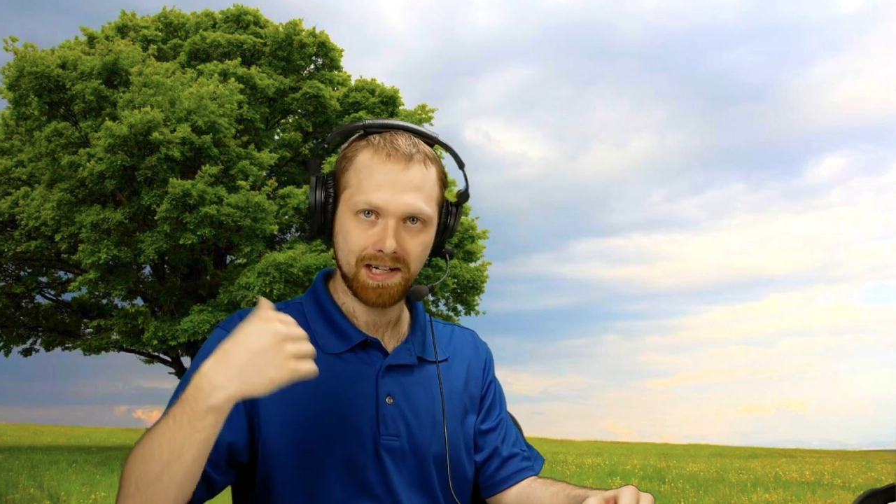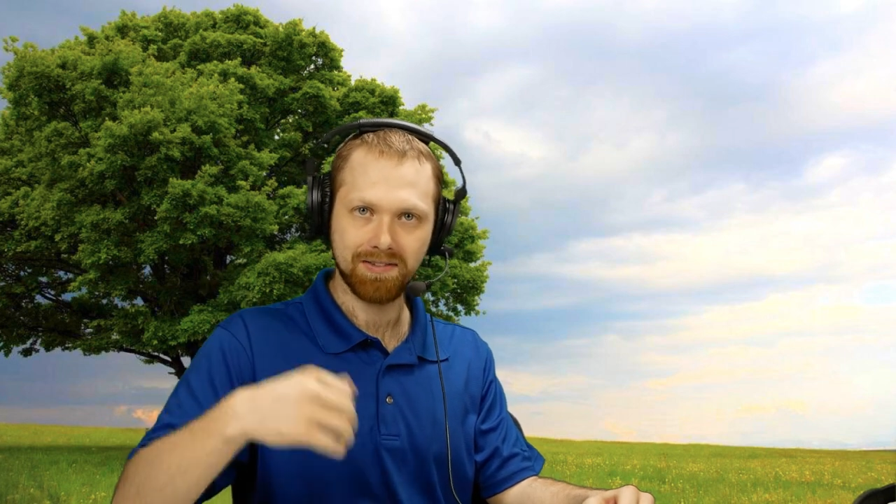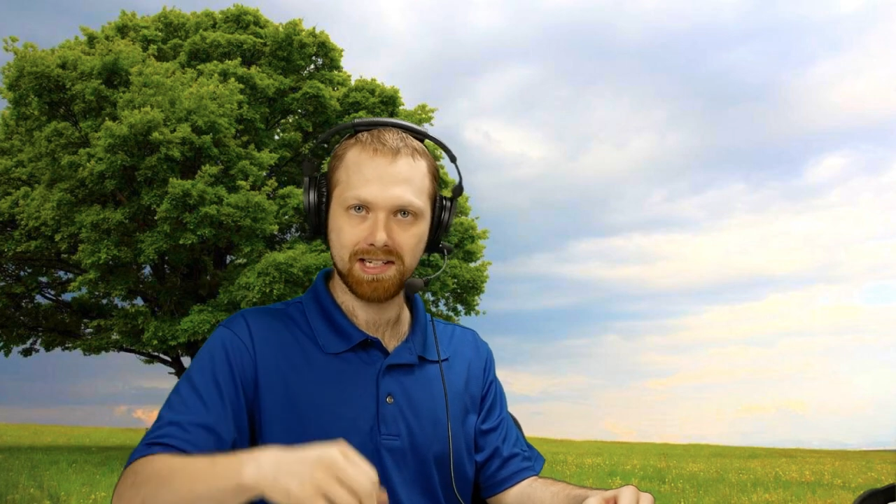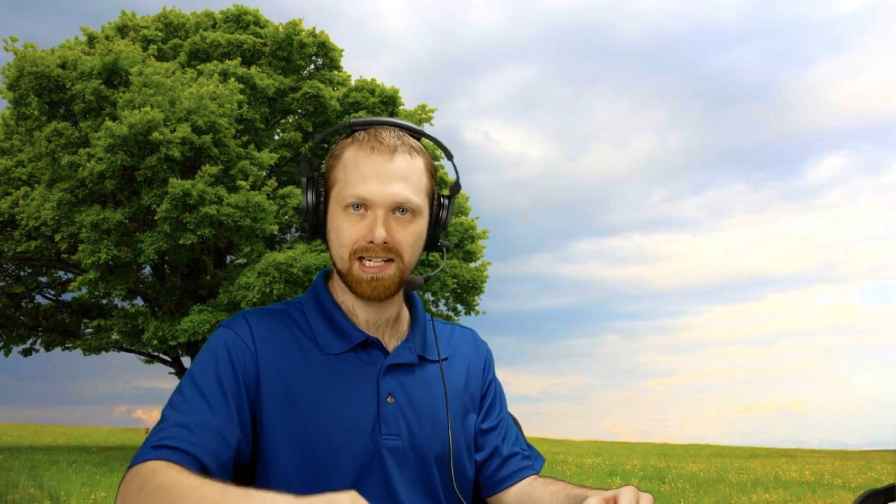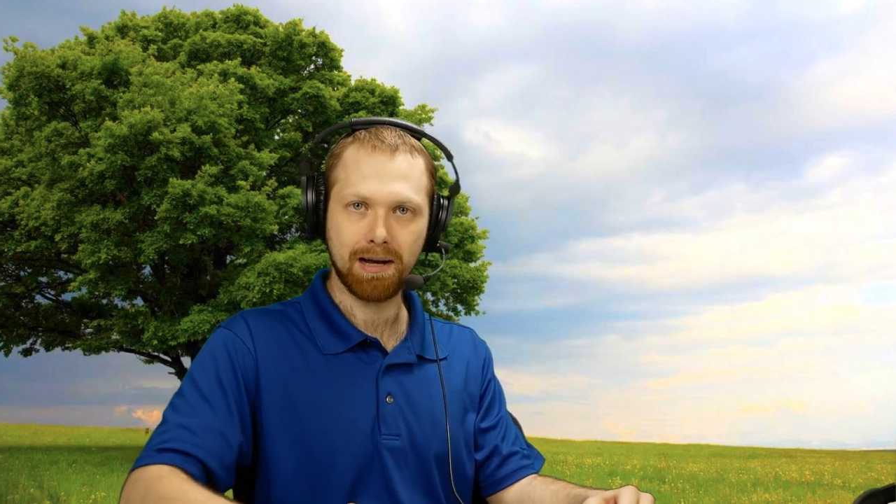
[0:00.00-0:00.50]

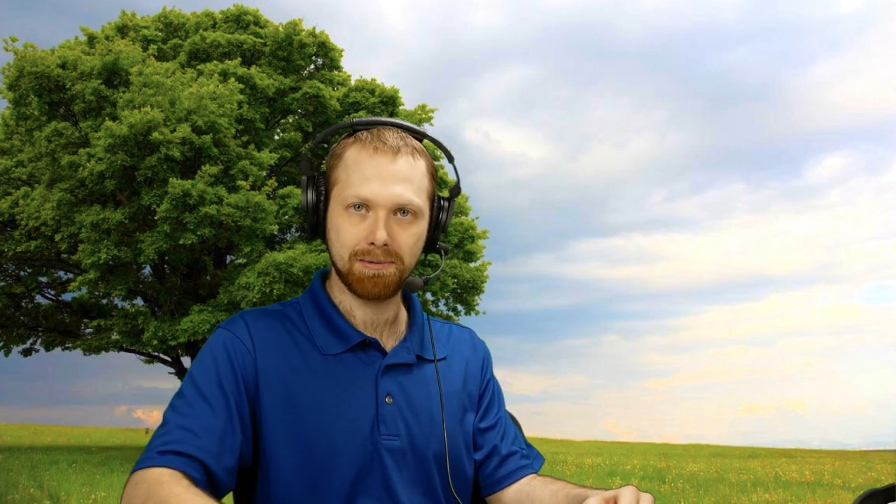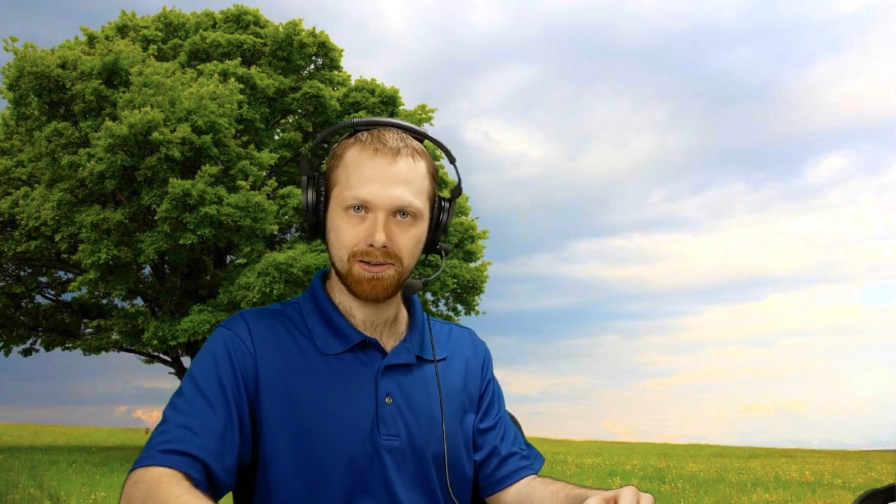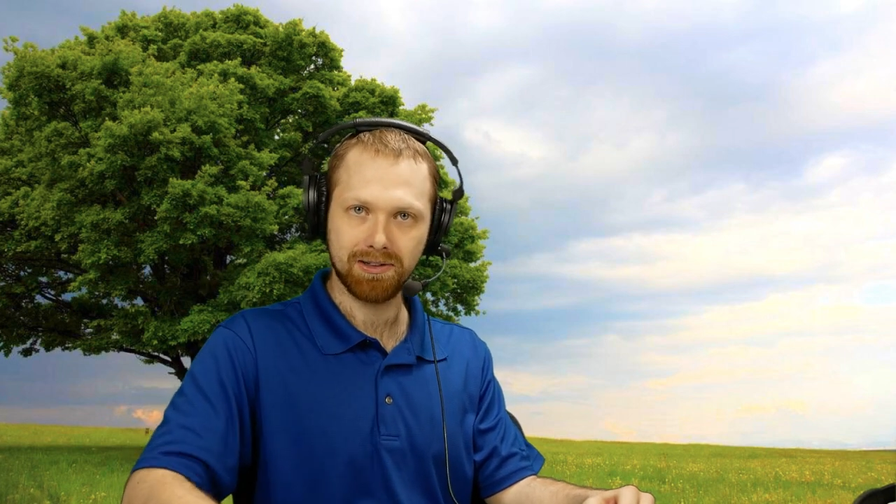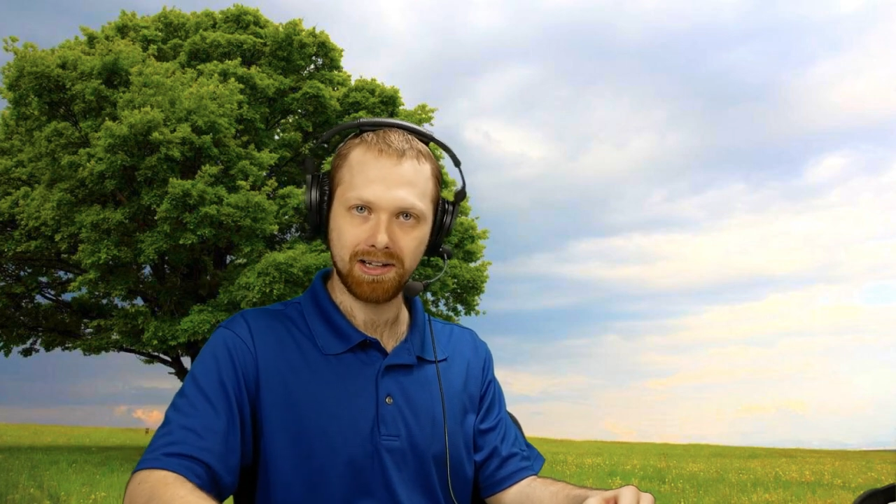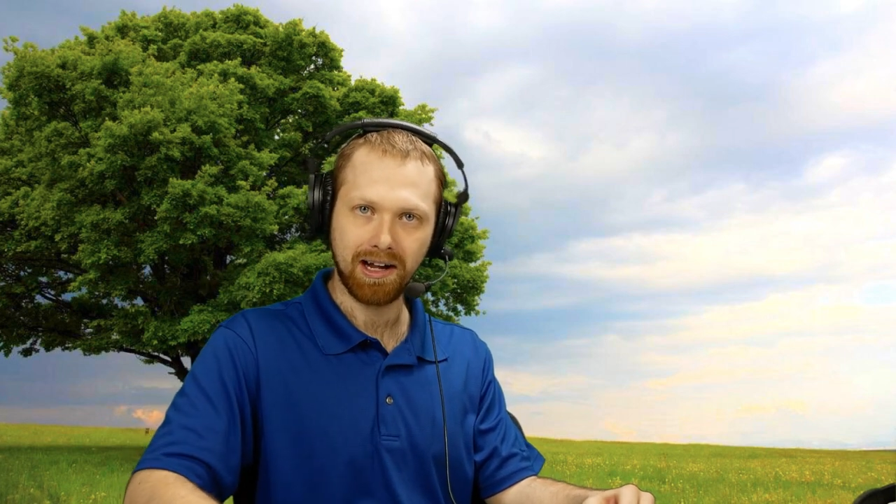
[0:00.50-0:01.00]
even
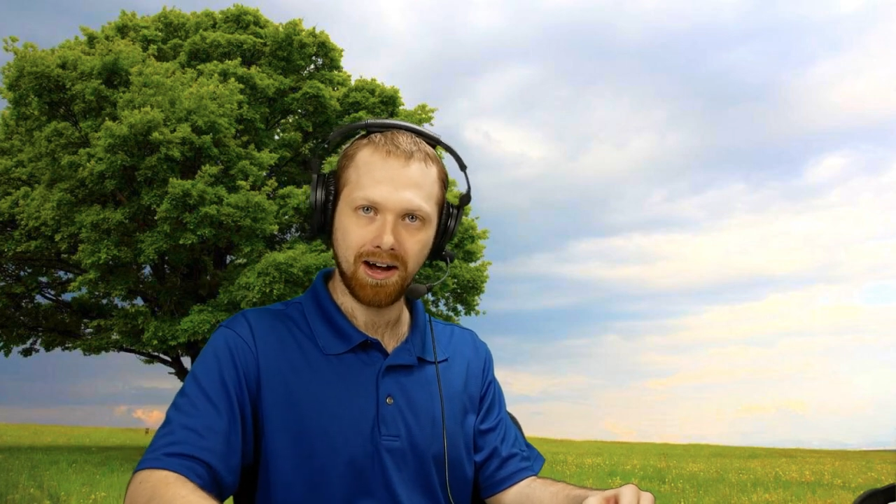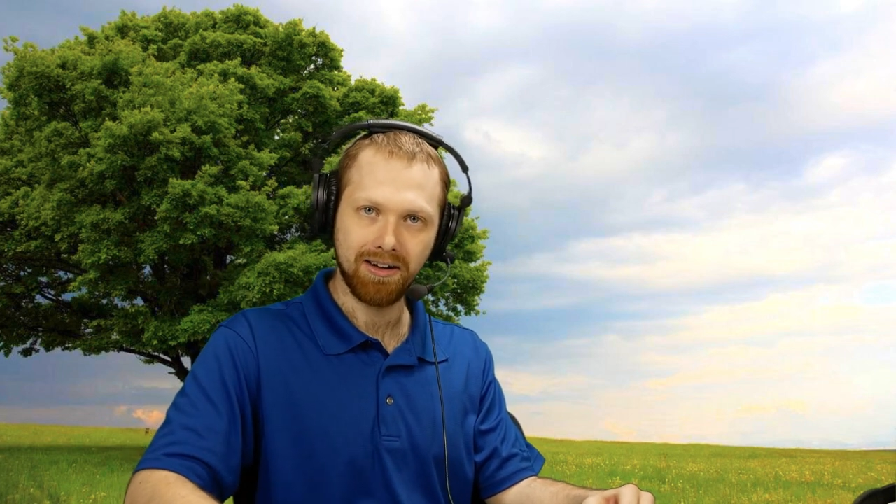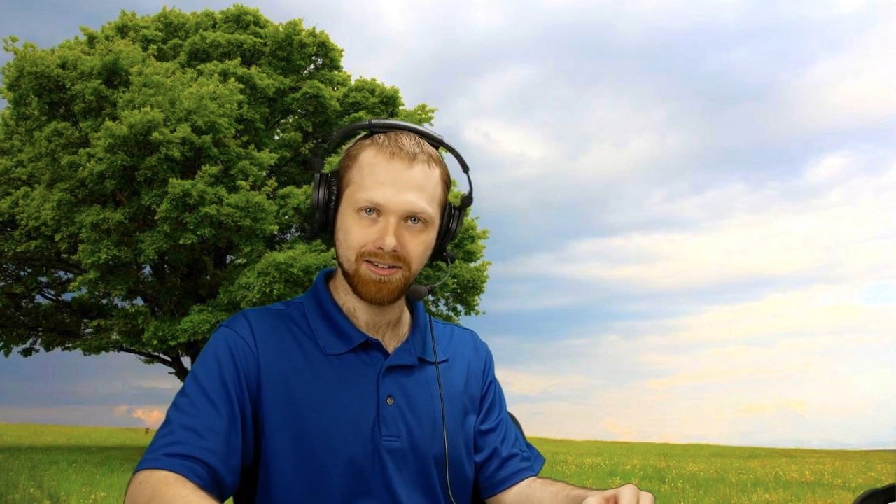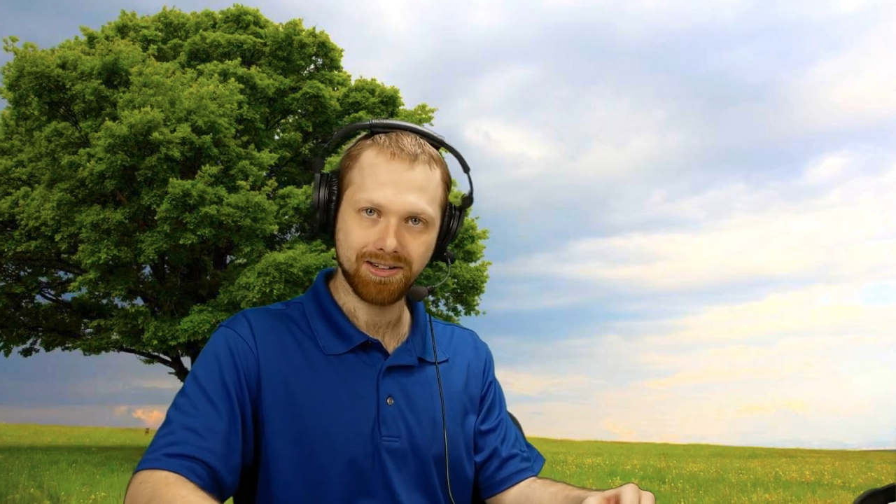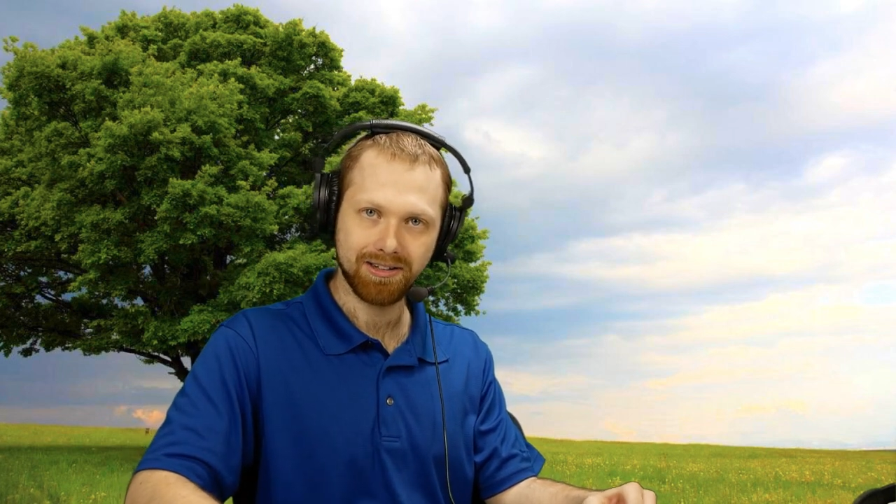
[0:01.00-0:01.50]
skeptical
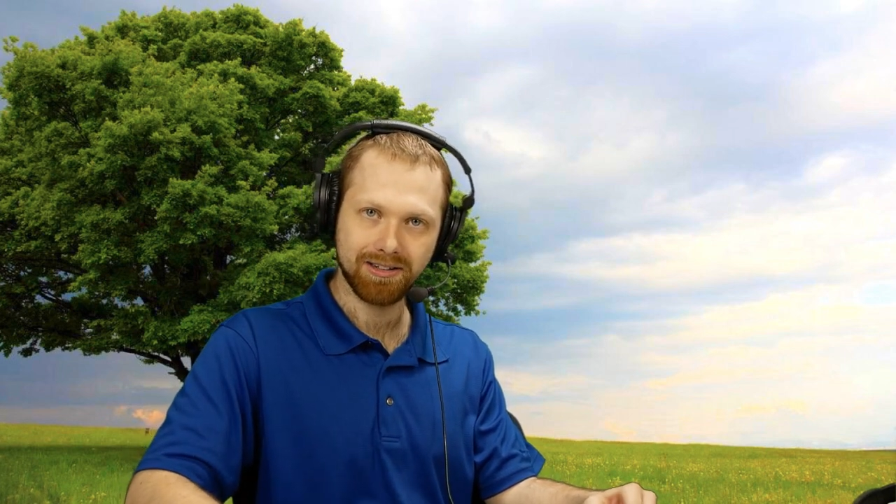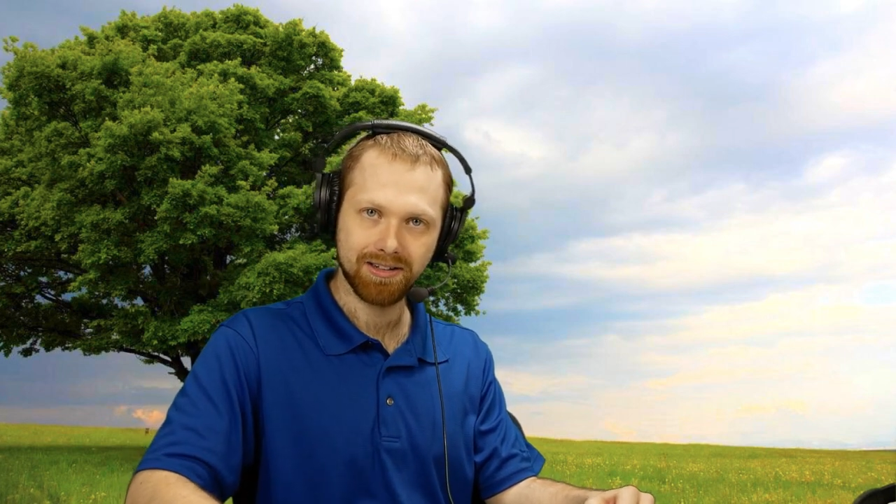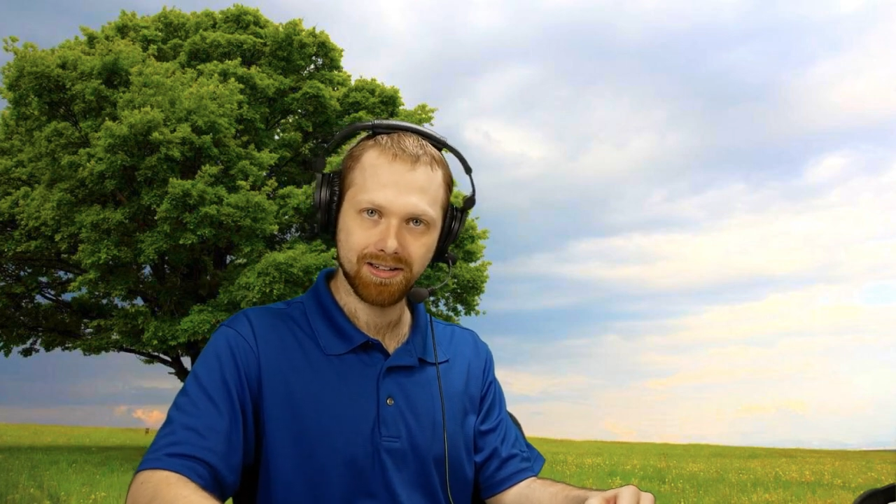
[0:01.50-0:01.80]
psychologists.